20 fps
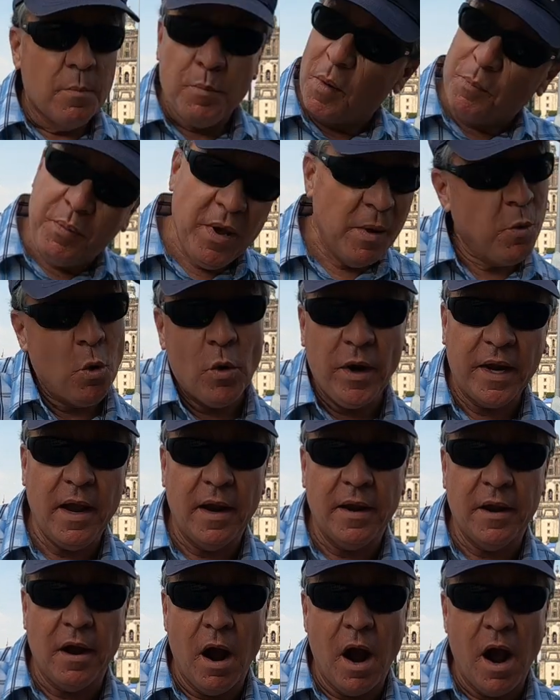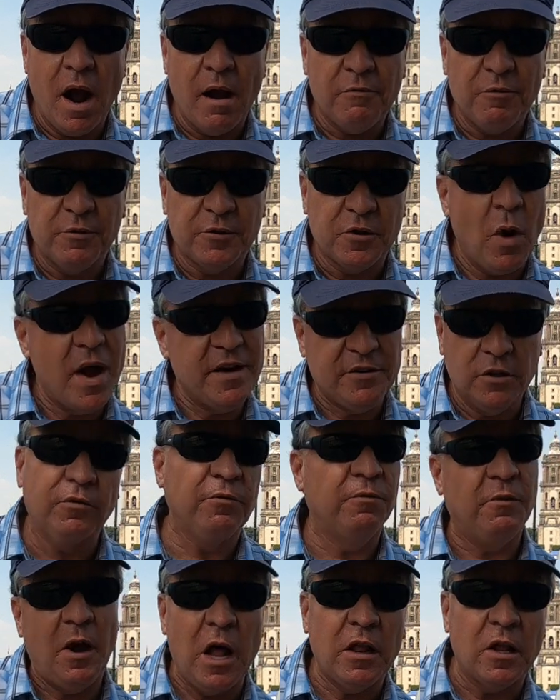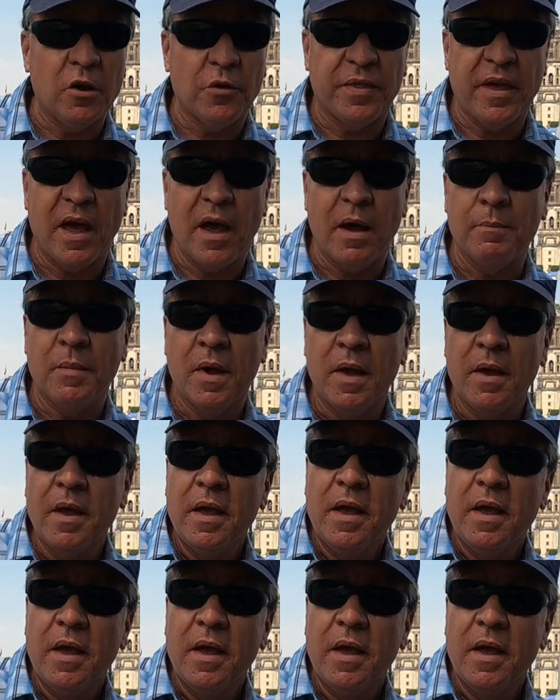But people were getting off, so I just followed them.